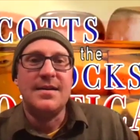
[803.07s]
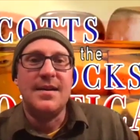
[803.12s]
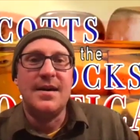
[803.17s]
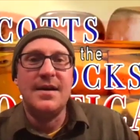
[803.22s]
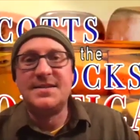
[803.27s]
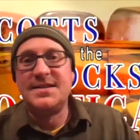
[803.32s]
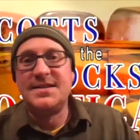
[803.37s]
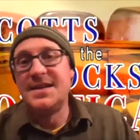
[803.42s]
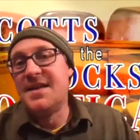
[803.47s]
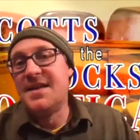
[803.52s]

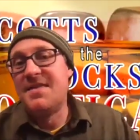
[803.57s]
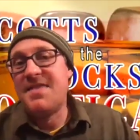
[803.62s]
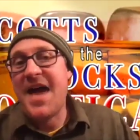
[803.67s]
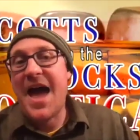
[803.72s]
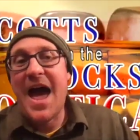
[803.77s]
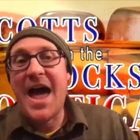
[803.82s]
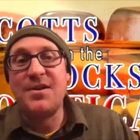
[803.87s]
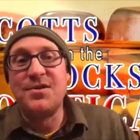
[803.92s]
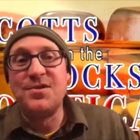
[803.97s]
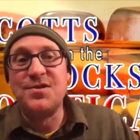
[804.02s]
It's either
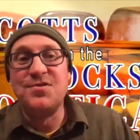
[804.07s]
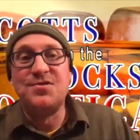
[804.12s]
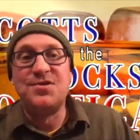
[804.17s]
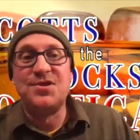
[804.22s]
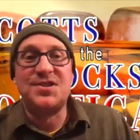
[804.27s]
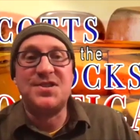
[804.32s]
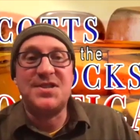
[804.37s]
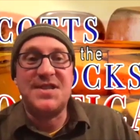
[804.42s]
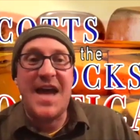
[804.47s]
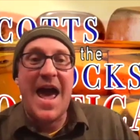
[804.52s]
that or you
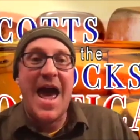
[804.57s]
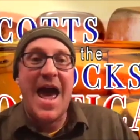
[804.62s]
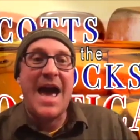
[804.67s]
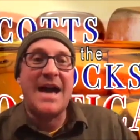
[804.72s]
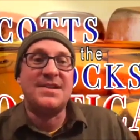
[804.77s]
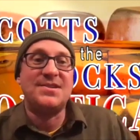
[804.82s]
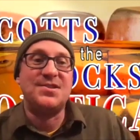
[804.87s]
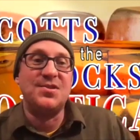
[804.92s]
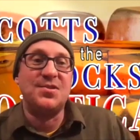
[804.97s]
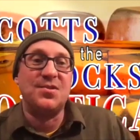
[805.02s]
just
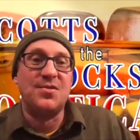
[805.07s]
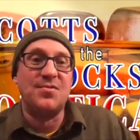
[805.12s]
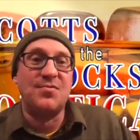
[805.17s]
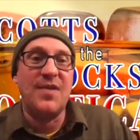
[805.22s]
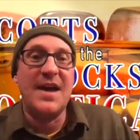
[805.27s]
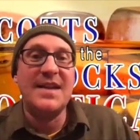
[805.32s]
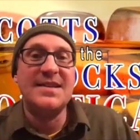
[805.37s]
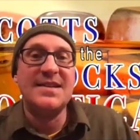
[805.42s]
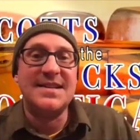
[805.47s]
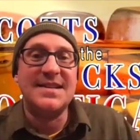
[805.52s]
tax your
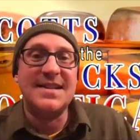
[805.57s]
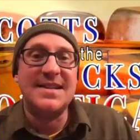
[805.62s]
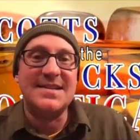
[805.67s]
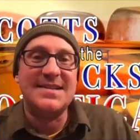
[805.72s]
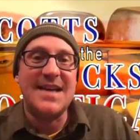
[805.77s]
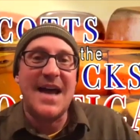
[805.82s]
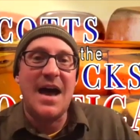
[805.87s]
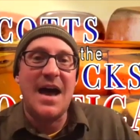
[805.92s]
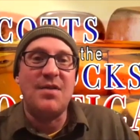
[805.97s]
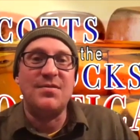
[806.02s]

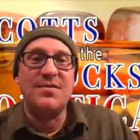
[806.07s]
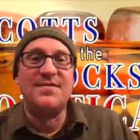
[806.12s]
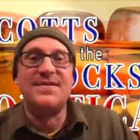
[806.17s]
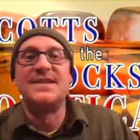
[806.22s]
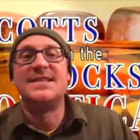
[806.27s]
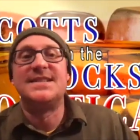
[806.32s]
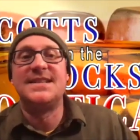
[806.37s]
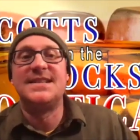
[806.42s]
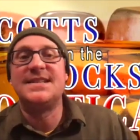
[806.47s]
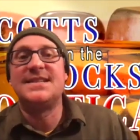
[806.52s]
residents out of
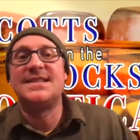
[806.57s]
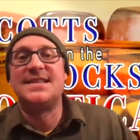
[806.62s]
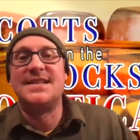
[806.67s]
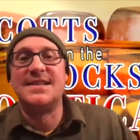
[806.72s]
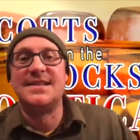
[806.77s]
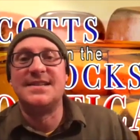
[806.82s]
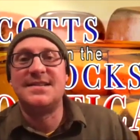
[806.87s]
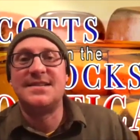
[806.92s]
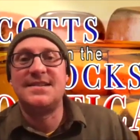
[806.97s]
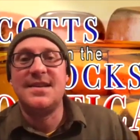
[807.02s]

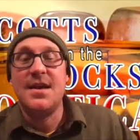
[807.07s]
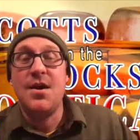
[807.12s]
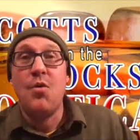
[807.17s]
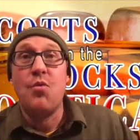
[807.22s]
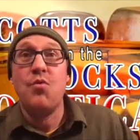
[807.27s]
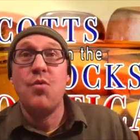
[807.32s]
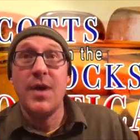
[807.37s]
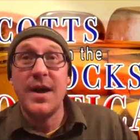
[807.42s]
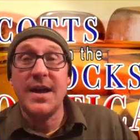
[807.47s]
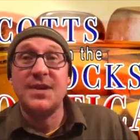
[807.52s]
existence,
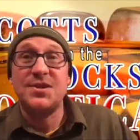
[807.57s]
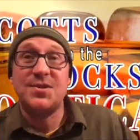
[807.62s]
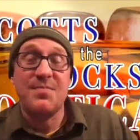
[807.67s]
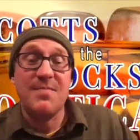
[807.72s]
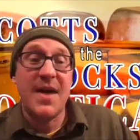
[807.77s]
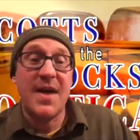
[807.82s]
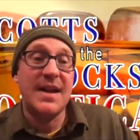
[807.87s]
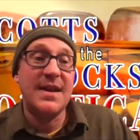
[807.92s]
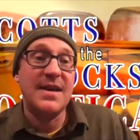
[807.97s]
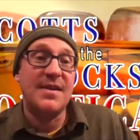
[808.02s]
which
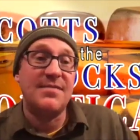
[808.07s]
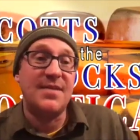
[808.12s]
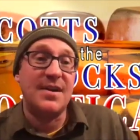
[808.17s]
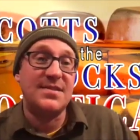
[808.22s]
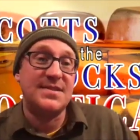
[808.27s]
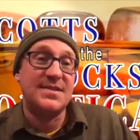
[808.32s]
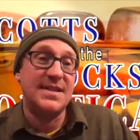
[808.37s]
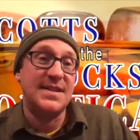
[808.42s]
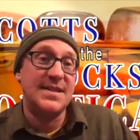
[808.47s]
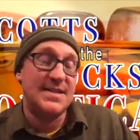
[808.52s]
many of our
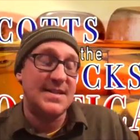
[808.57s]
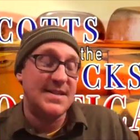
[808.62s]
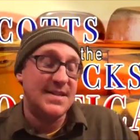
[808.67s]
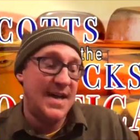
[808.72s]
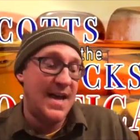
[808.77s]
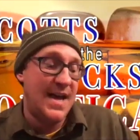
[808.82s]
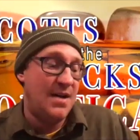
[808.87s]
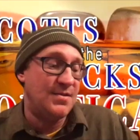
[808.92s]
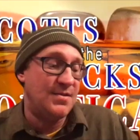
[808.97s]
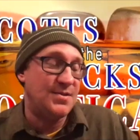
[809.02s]
cities and
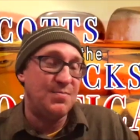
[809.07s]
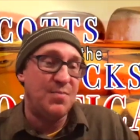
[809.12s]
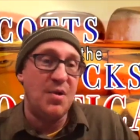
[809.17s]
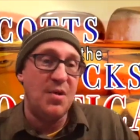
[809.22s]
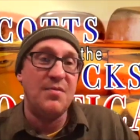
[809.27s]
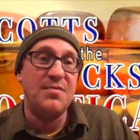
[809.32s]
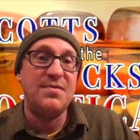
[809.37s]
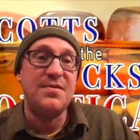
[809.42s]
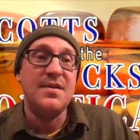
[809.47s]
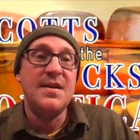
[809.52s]
towns,
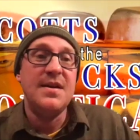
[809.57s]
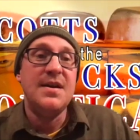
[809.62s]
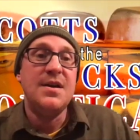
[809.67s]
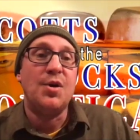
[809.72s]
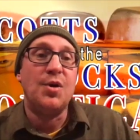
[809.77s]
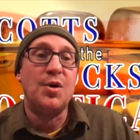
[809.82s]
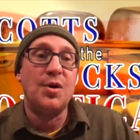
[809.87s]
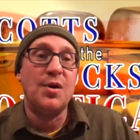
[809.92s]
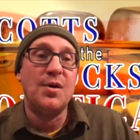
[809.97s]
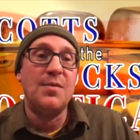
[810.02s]
both
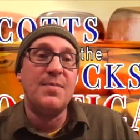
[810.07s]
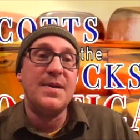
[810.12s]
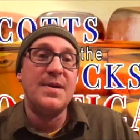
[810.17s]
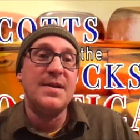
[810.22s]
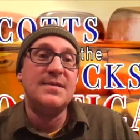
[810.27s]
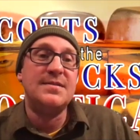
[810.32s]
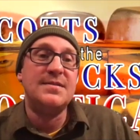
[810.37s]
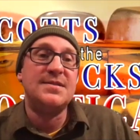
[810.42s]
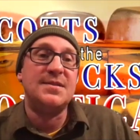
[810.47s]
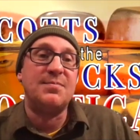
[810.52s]

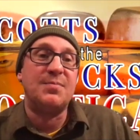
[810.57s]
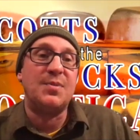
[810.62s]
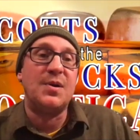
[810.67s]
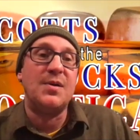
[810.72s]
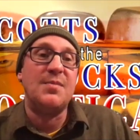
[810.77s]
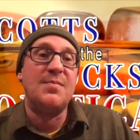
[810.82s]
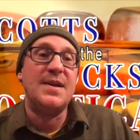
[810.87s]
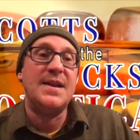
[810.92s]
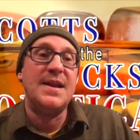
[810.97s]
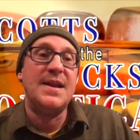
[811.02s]
urban,
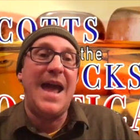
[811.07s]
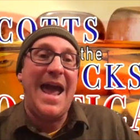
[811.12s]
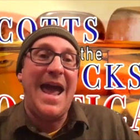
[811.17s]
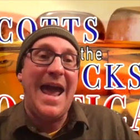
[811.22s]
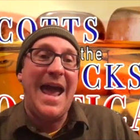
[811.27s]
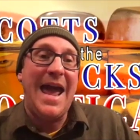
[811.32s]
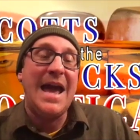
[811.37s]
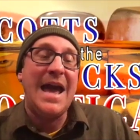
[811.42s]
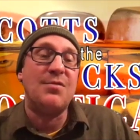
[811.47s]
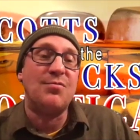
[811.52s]
suburban,
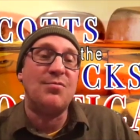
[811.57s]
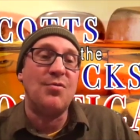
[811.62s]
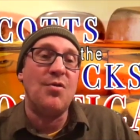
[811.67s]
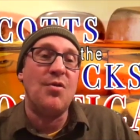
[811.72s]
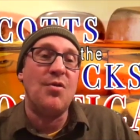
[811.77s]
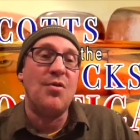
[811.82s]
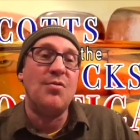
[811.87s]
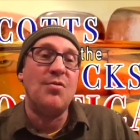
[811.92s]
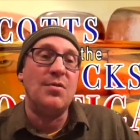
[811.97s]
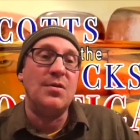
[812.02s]
and
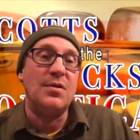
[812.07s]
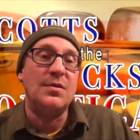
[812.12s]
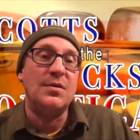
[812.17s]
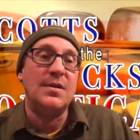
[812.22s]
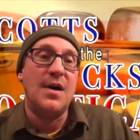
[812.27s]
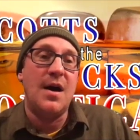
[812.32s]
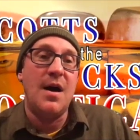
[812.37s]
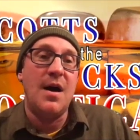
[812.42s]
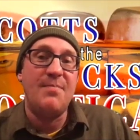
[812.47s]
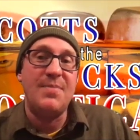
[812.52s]
rural,
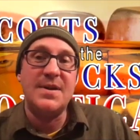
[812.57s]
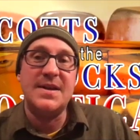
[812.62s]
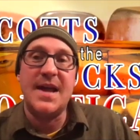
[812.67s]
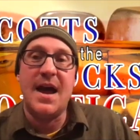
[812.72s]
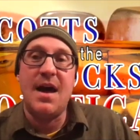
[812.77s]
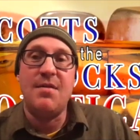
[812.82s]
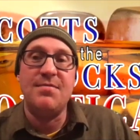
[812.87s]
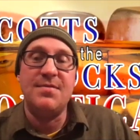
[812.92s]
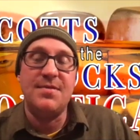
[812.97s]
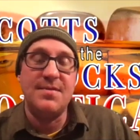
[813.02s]
up and
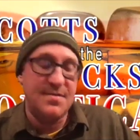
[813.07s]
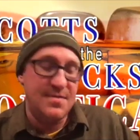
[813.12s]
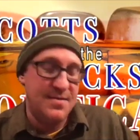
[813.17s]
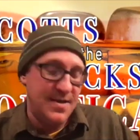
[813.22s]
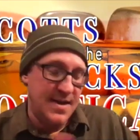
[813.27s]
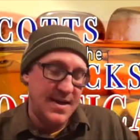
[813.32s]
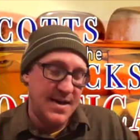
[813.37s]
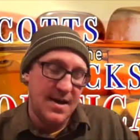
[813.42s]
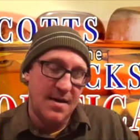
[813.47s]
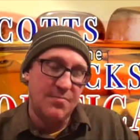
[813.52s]
down
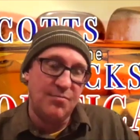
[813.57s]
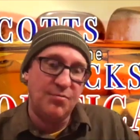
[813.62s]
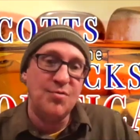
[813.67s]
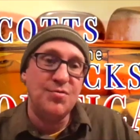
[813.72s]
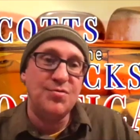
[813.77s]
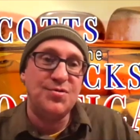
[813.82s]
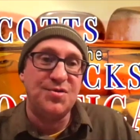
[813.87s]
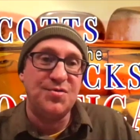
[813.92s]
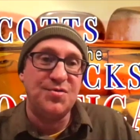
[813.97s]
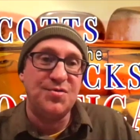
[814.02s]
the
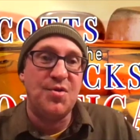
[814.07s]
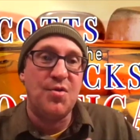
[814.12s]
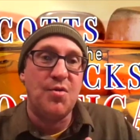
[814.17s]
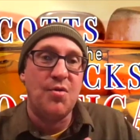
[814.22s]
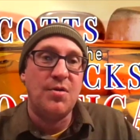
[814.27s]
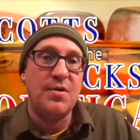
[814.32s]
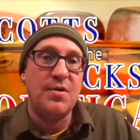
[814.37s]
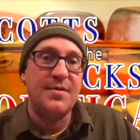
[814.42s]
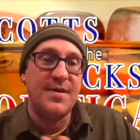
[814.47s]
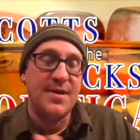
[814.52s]
Route 2
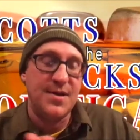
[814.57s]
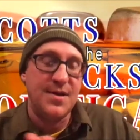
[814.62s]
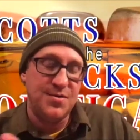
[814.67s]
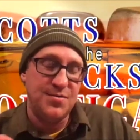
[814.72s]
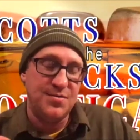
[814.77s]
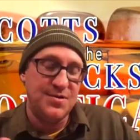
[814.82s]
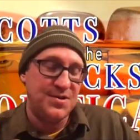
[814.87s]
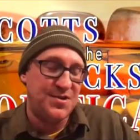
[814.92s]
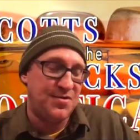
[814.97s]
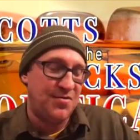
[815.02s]
corridor that you
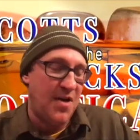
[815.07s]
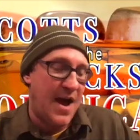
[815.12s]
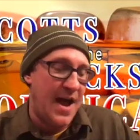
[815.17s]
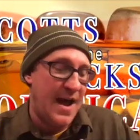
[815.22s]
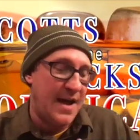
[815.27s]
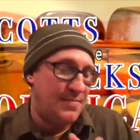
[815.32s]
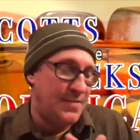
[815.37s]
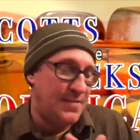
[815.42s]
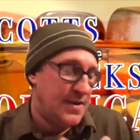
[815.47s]
described